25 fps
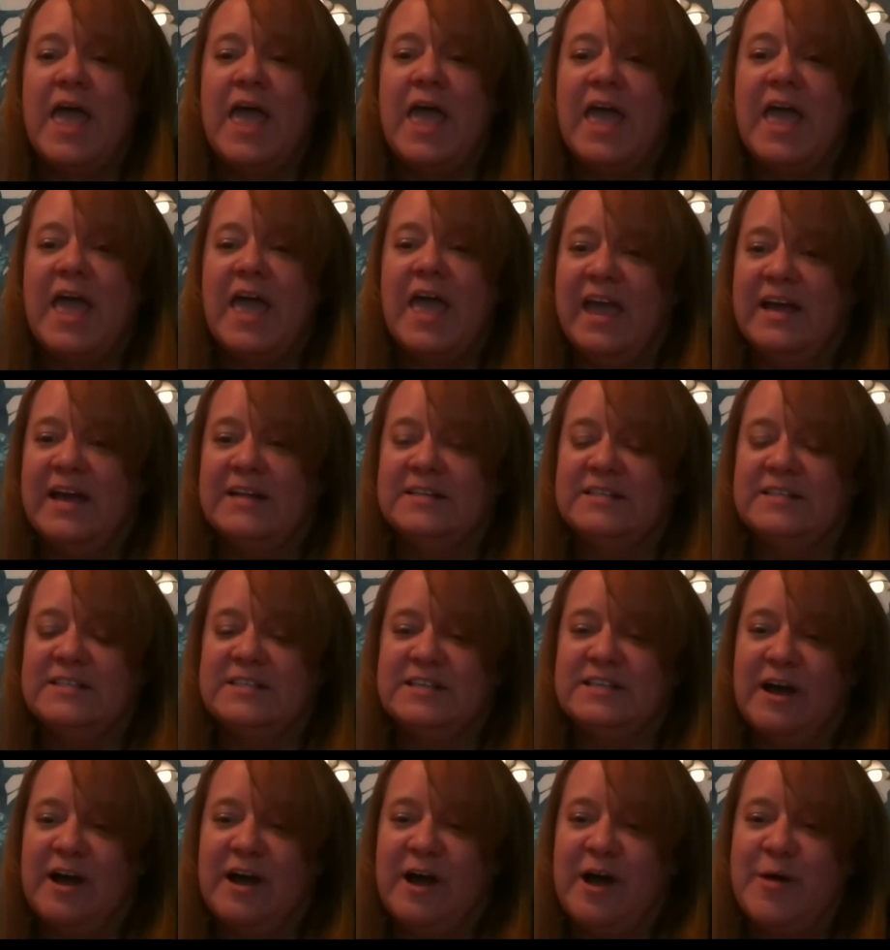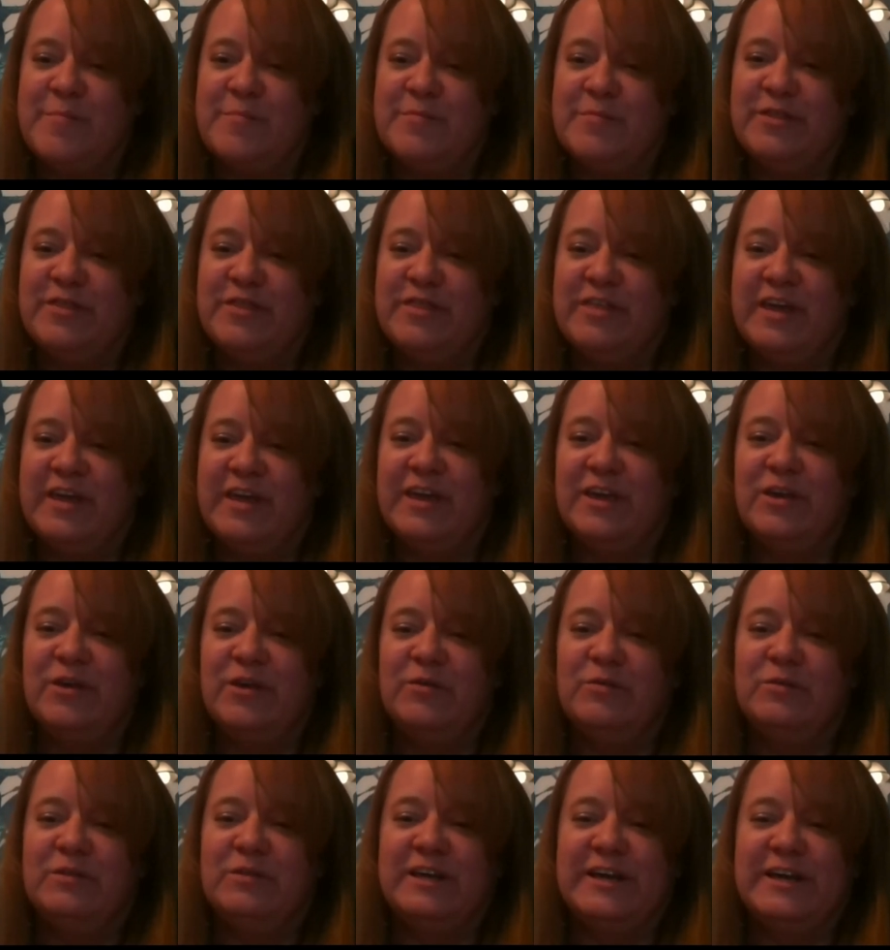And um, thank
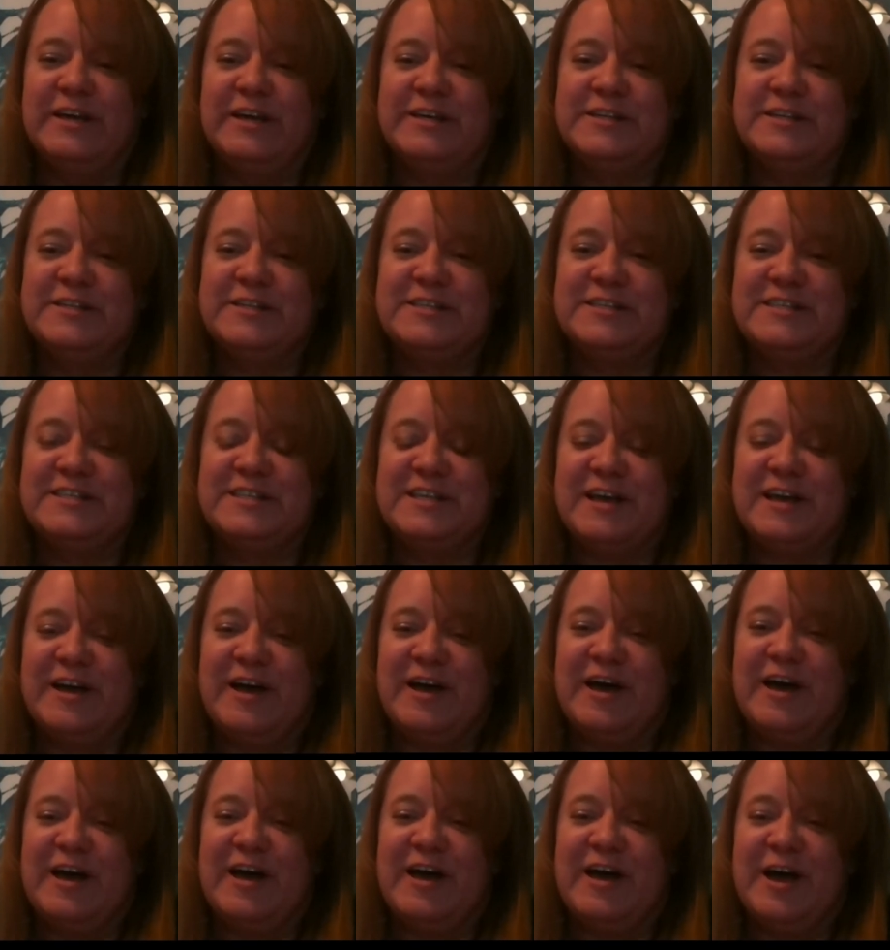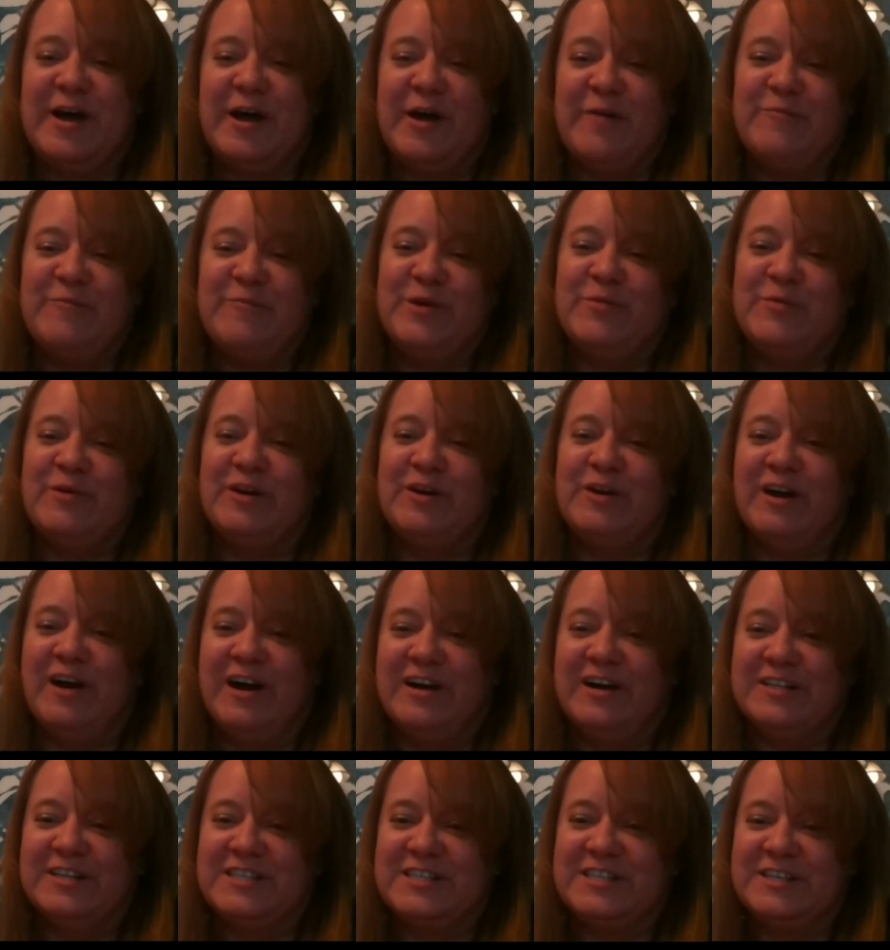you, Liz. Uh, we would
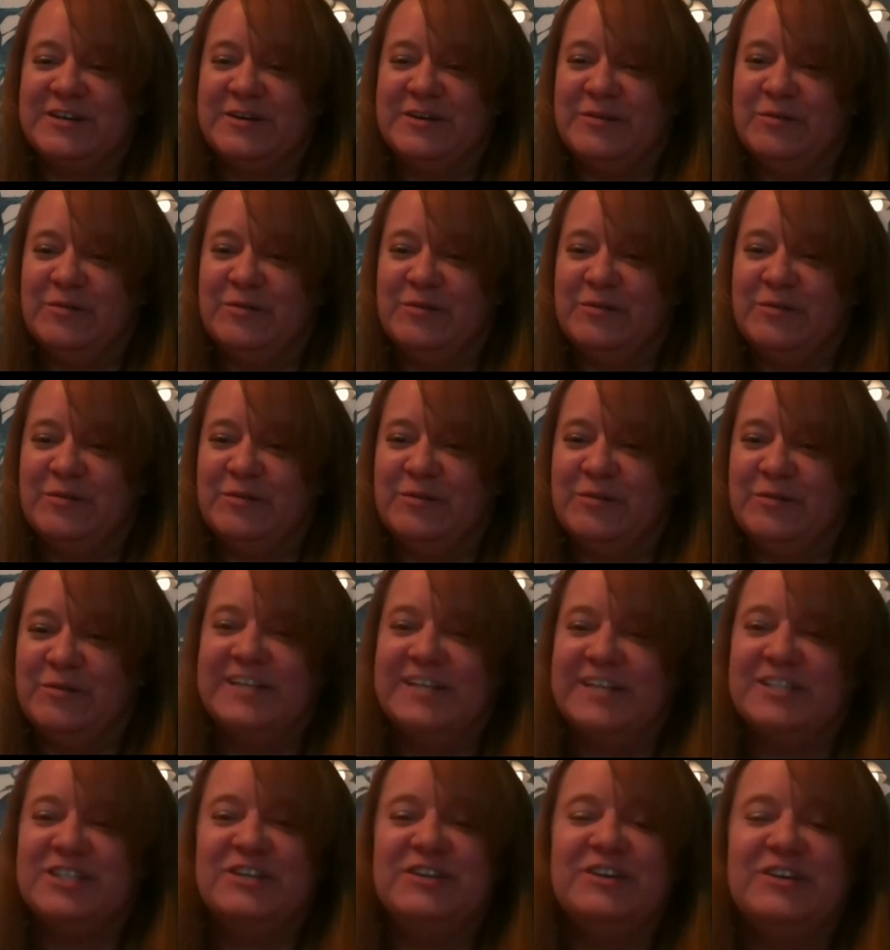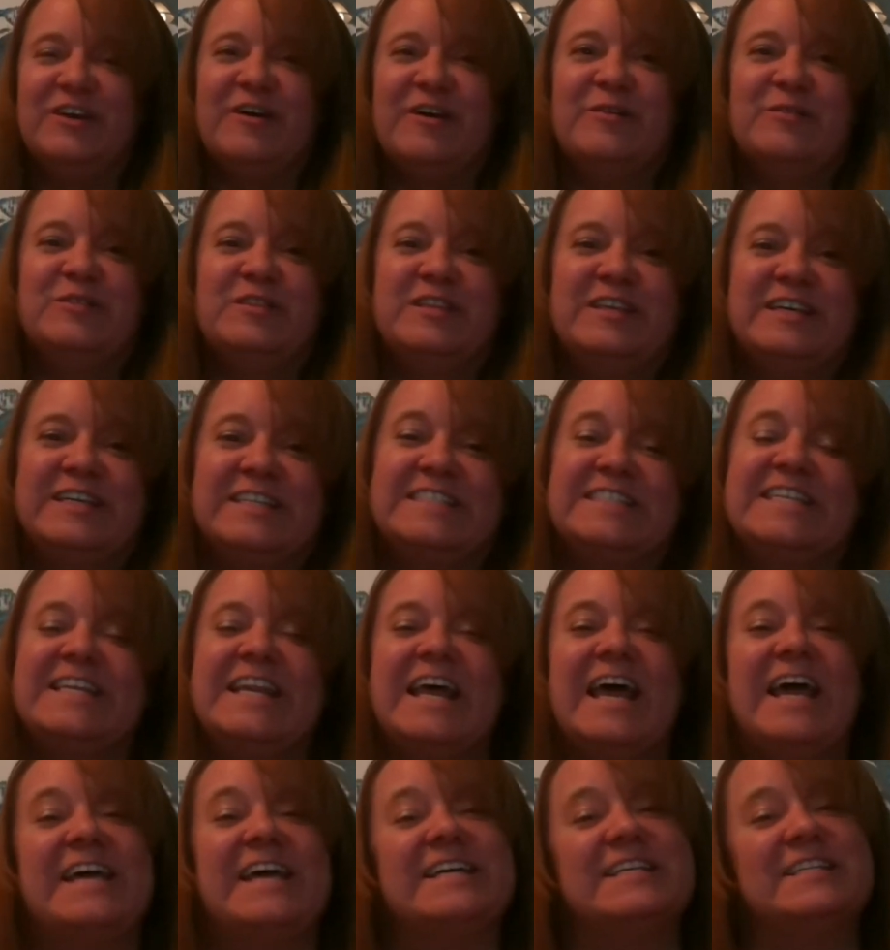also like to note that
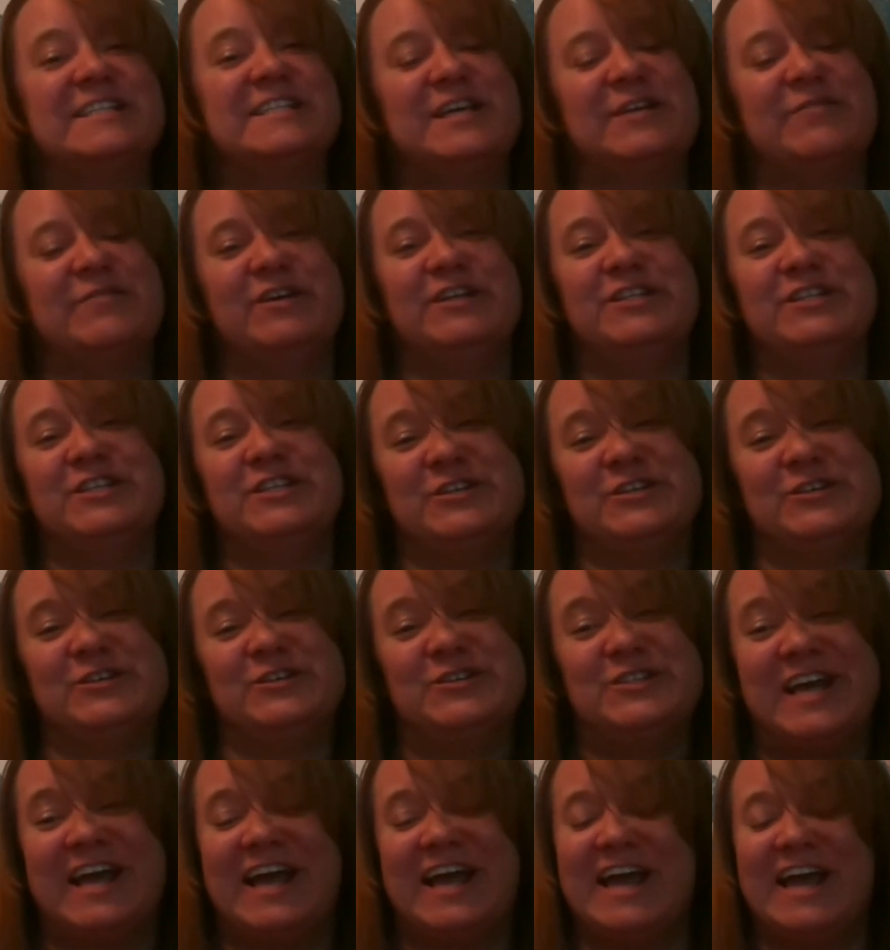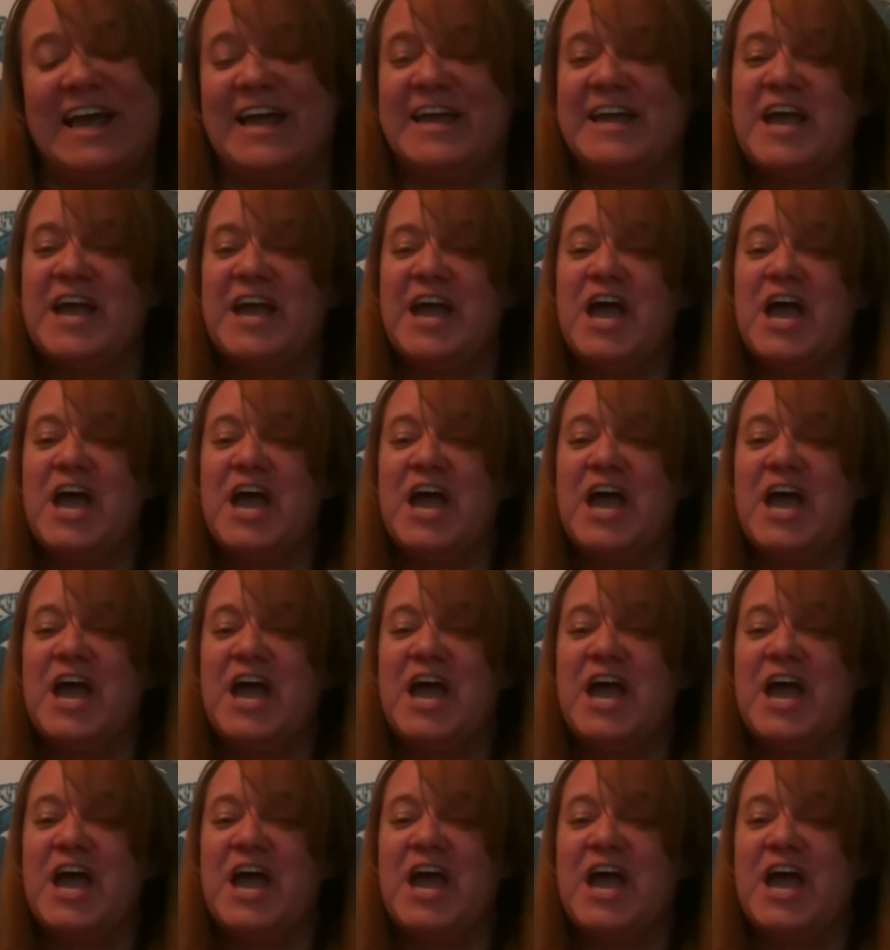today is Giving Tuesday.